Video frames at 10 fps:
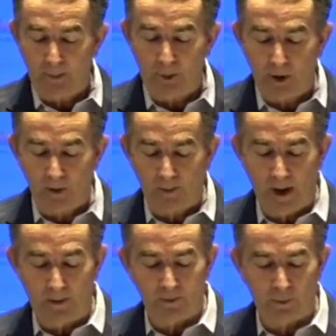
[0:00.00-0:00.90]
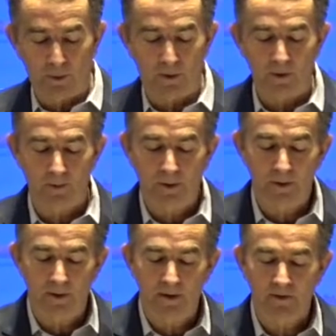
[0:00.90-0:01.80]
but that program helps
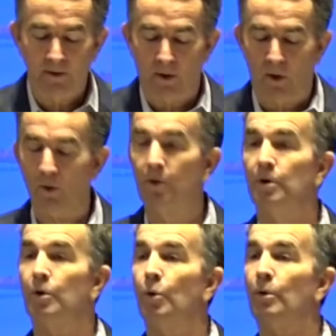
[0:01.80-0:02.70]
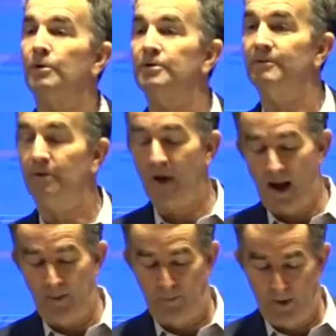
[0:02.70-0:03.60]
rural communities in all
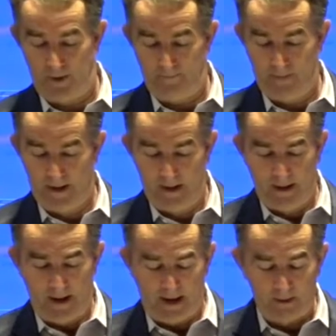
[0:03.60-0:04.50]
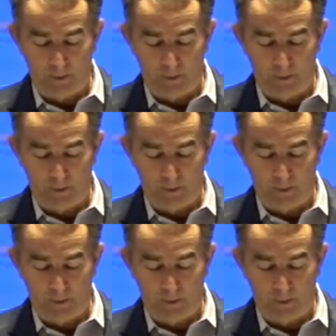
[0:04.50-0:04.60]
corners of our Commonwealth.